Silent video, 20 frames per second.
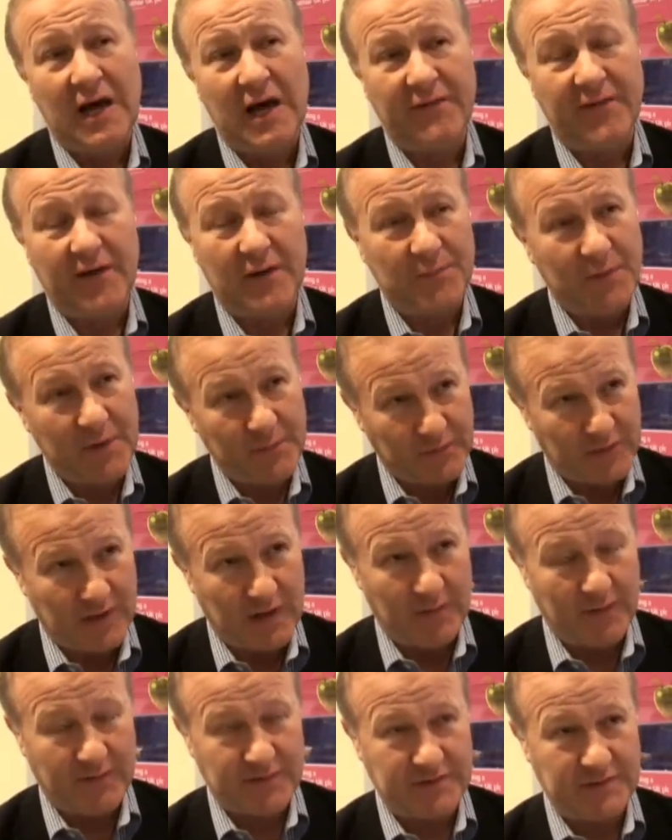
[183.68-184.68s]
I've had people
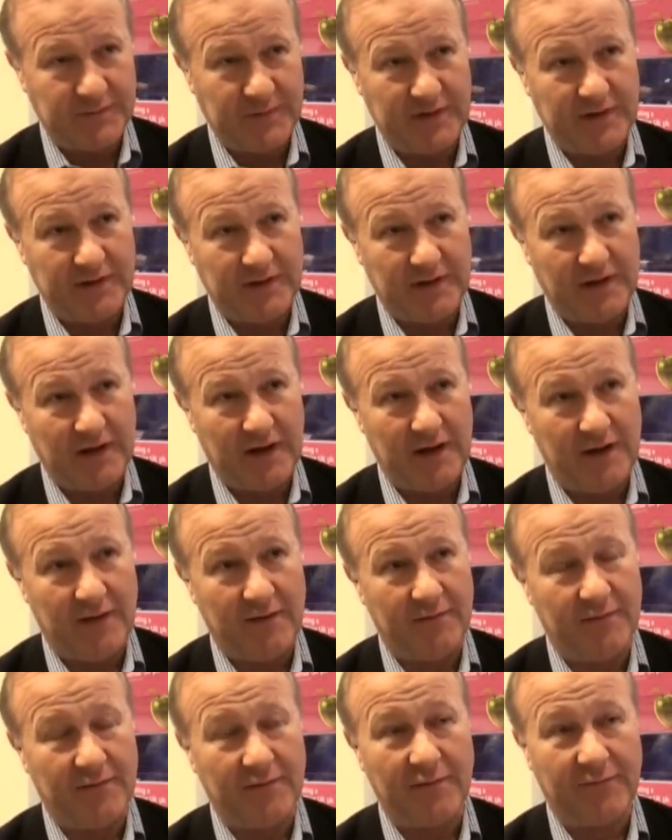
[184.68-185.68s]
come up to me
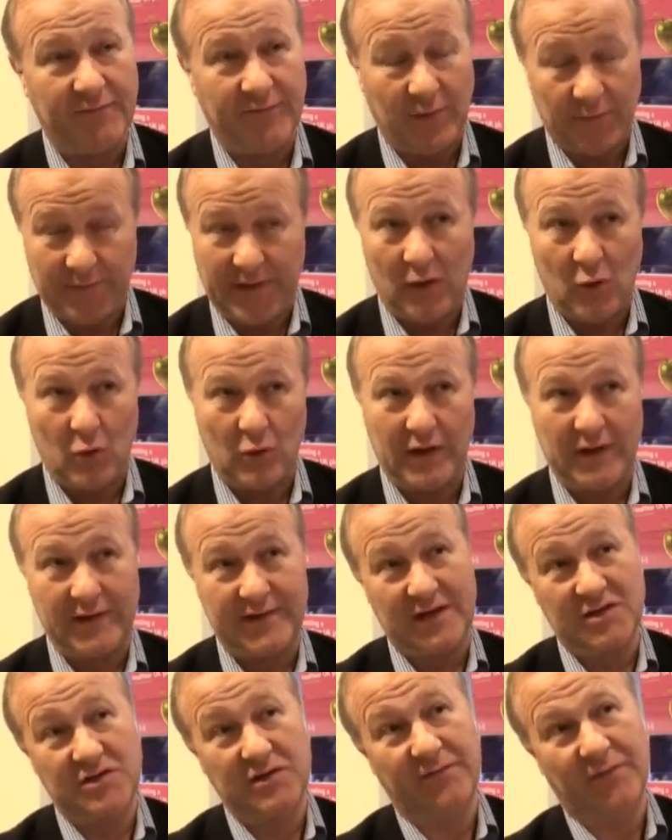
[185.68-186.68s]
from that
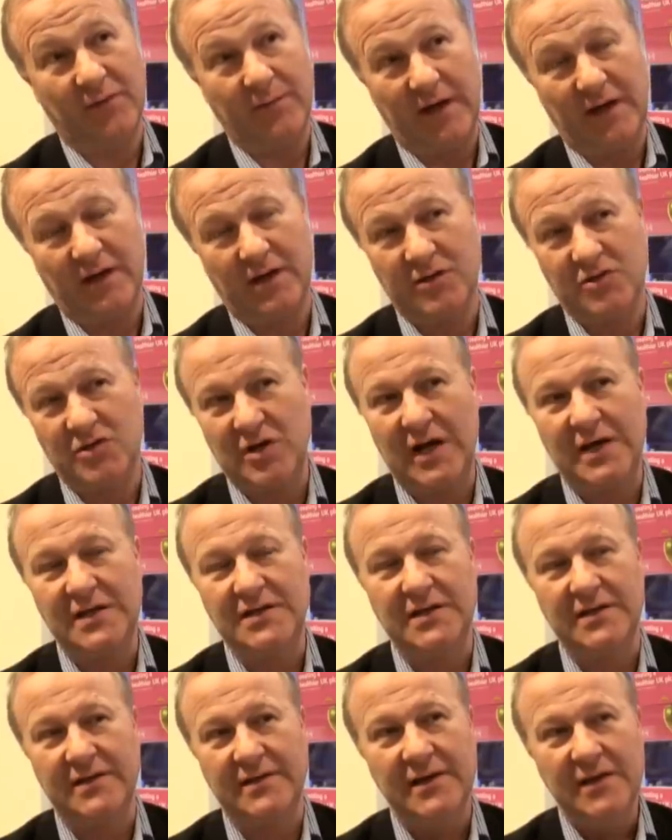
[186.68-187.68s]
organisation, from their
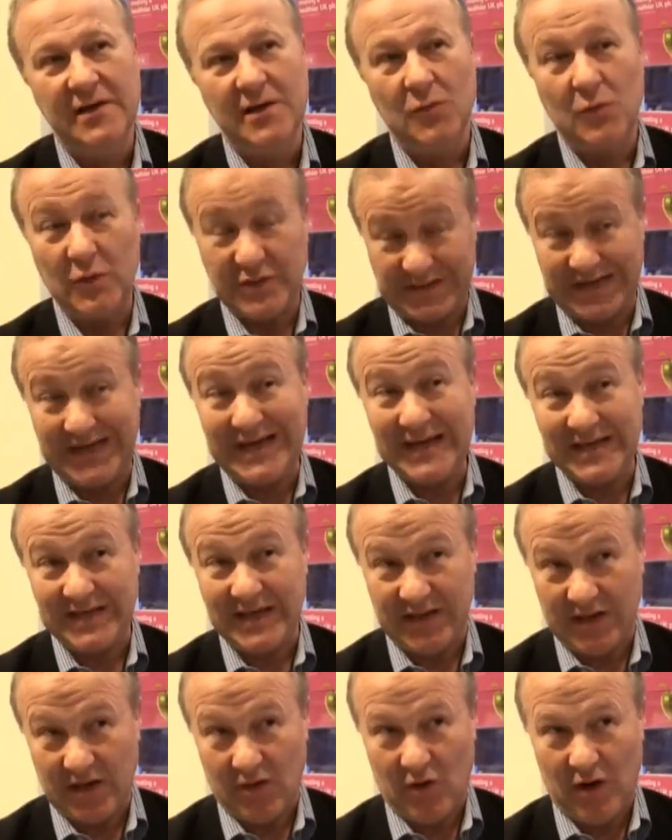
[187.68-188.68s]
contractors, with tears
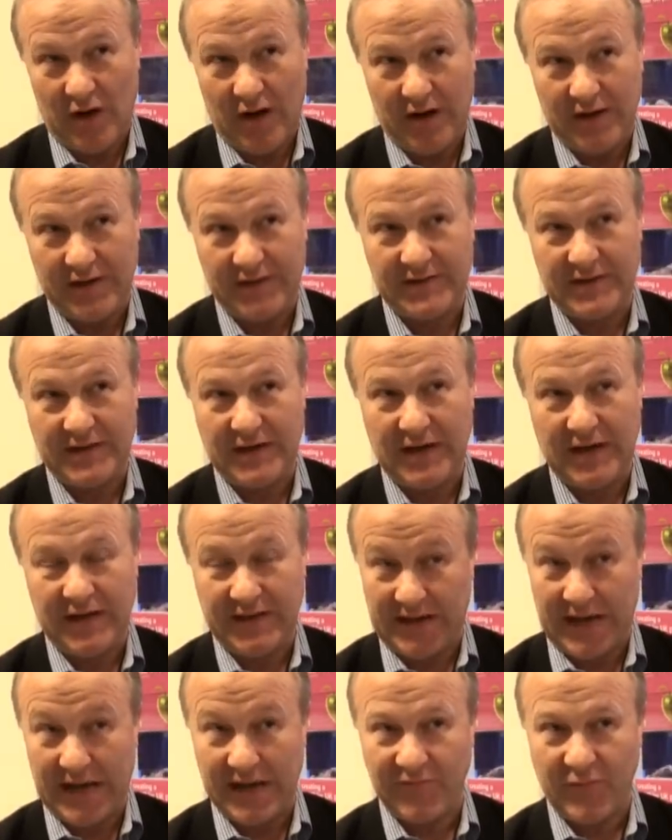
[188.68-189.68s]
in their eyes at
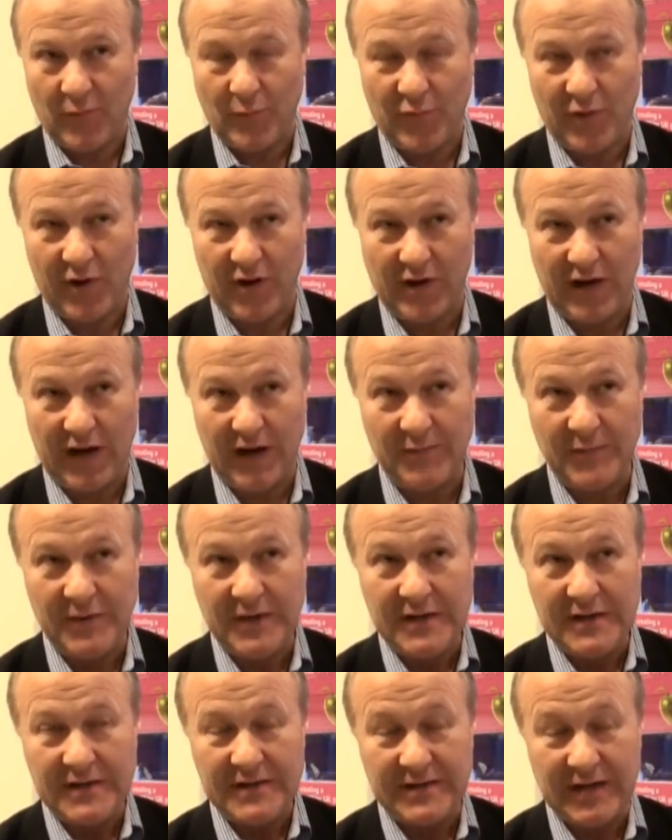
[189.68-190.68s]
the end of a programme
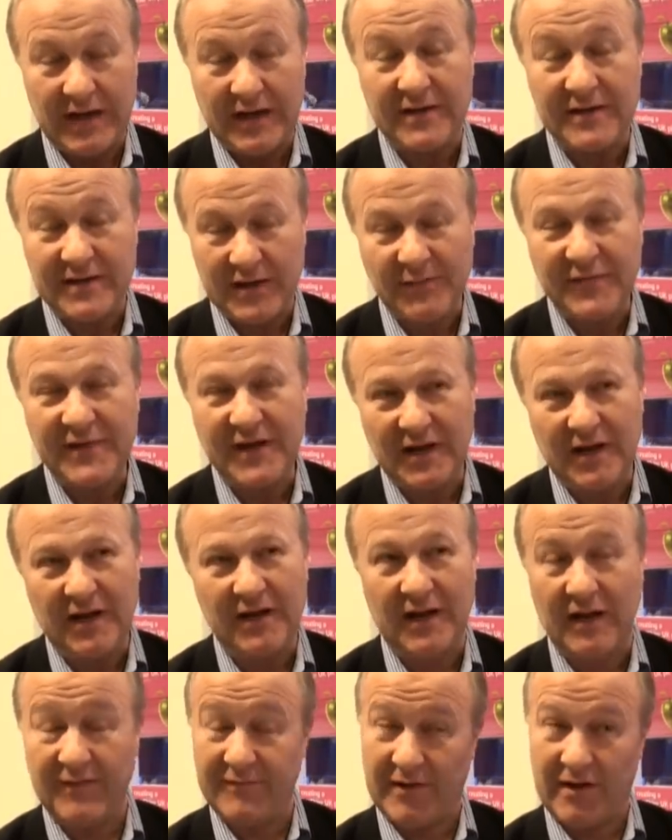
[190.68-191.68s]
saying something
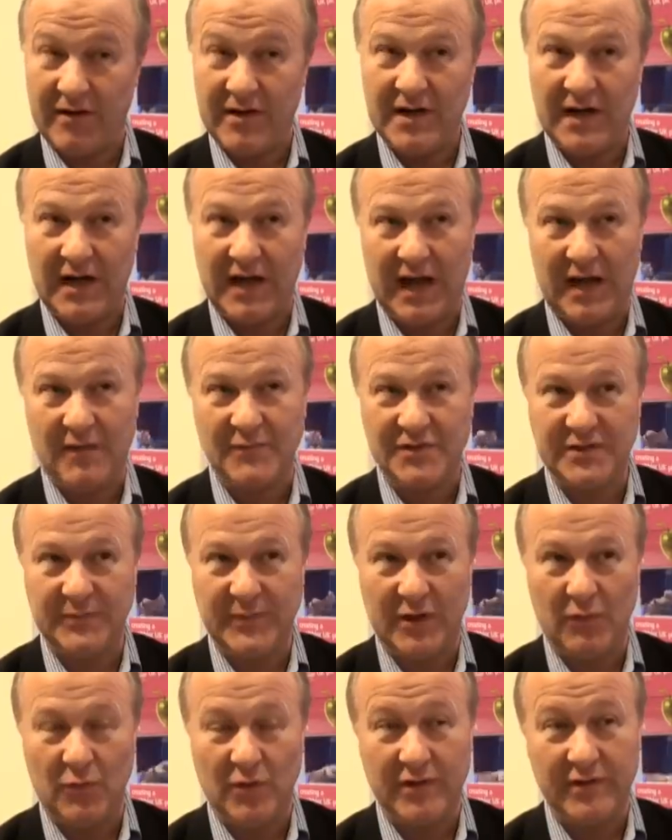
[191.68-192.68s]
like that. Very nearly happened to
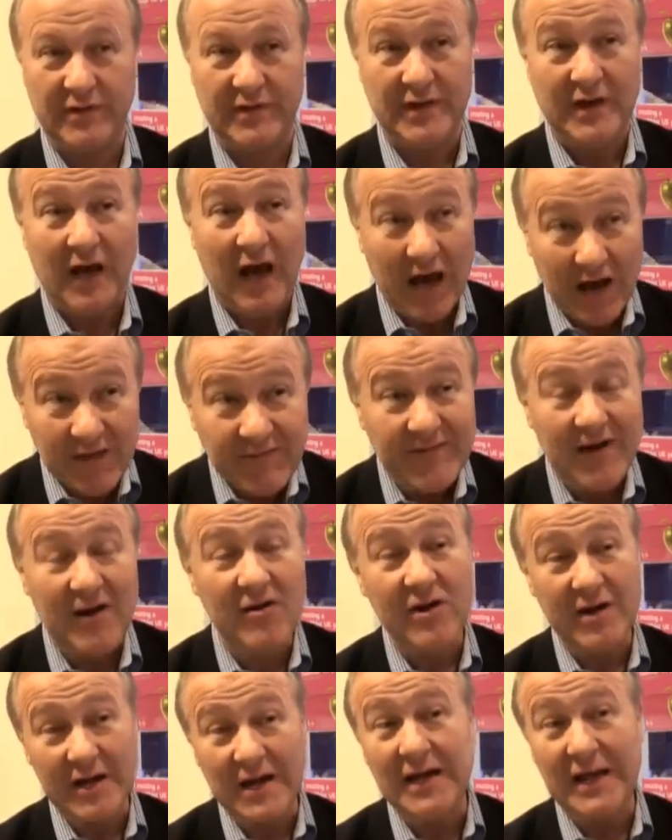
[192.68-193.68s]
me once. I
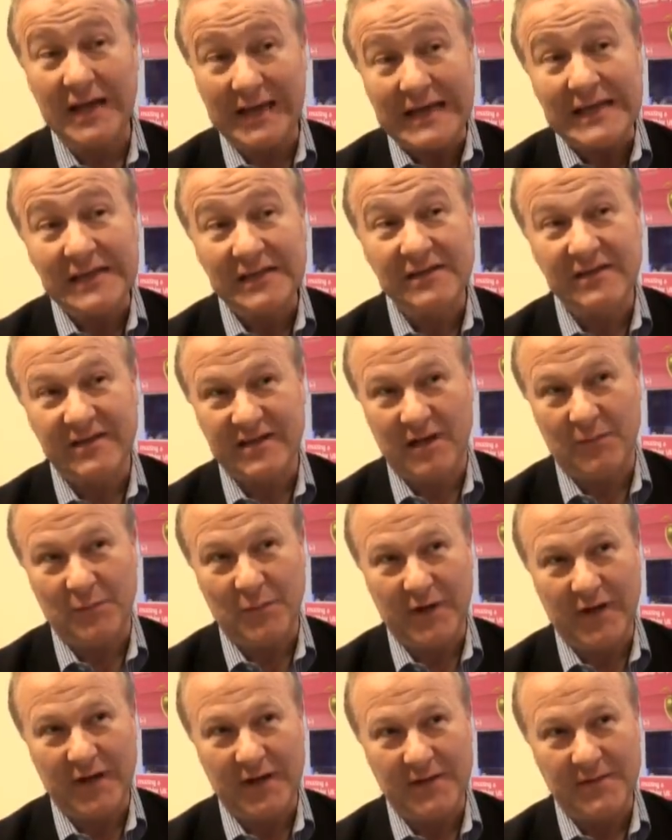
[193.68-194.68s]
very nearly killed
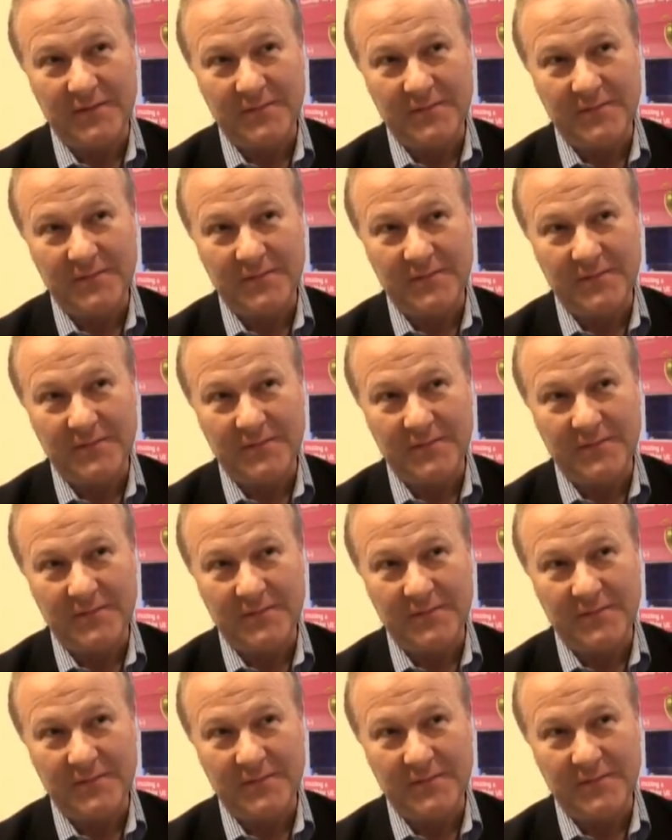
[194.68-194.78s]
somebody.